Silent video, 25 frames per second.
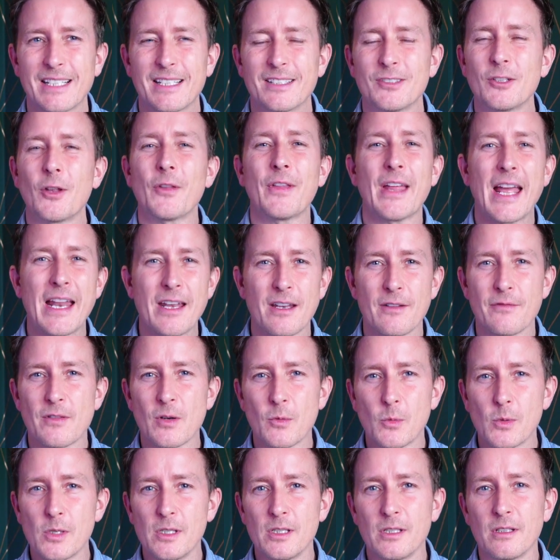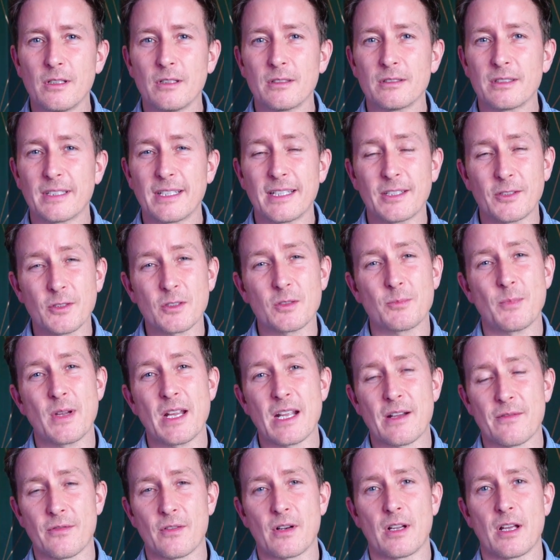not the end of the world, and it does
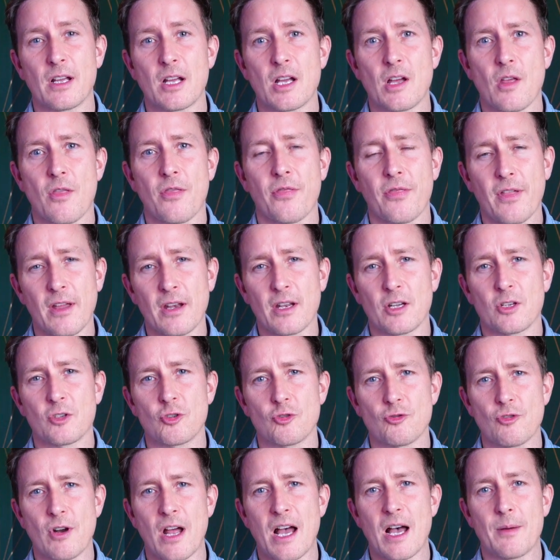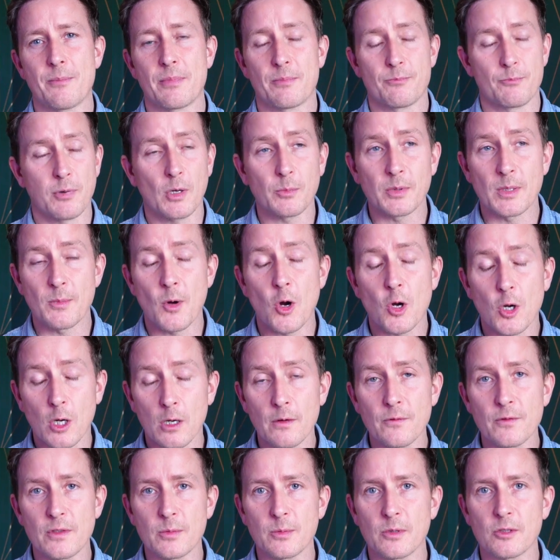make for a thinner strap, probably more
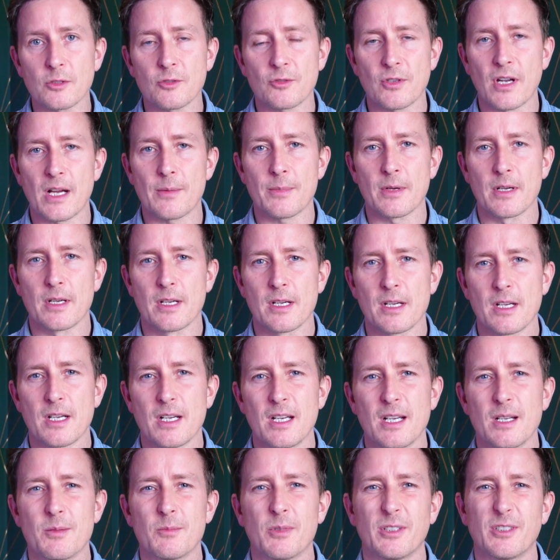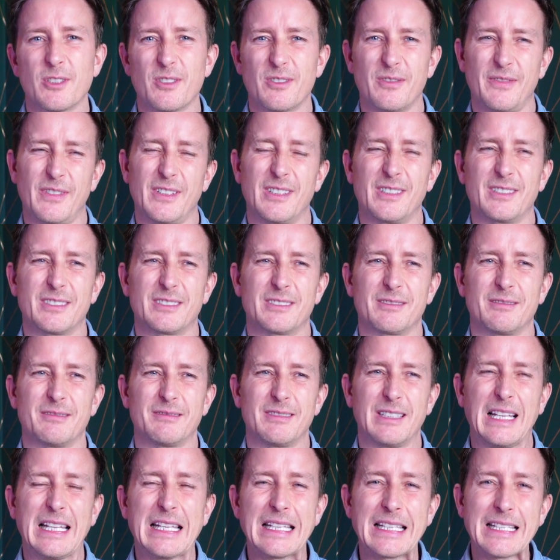comfortable strap. It just feels
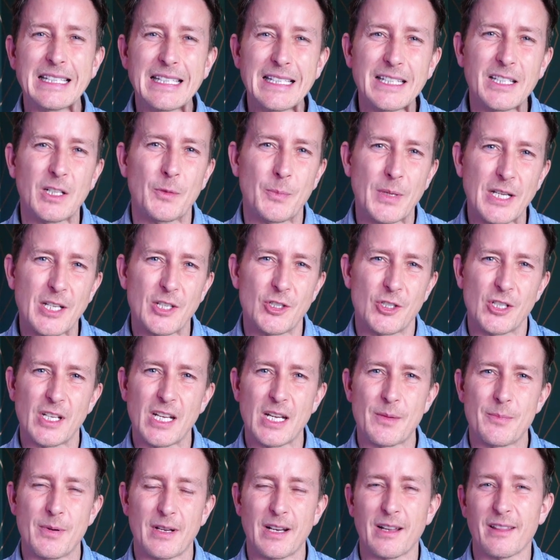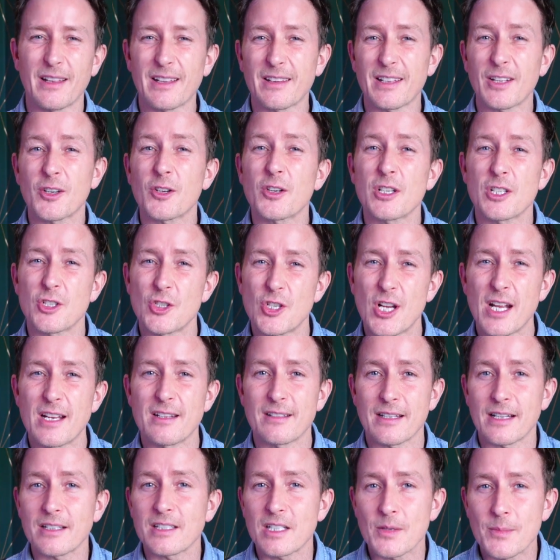a little bit cheap, and I think they could have
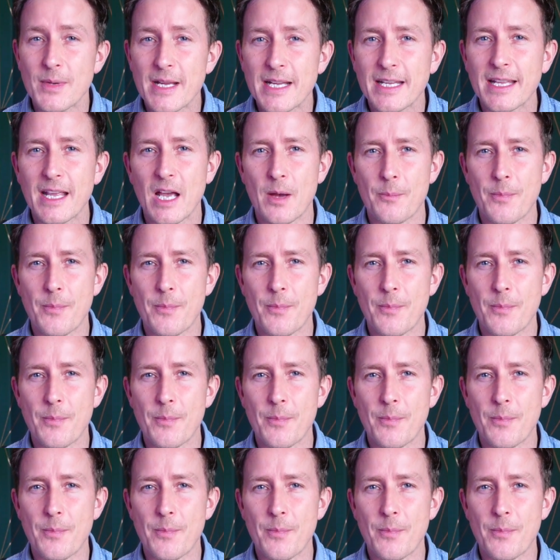changed that to make it a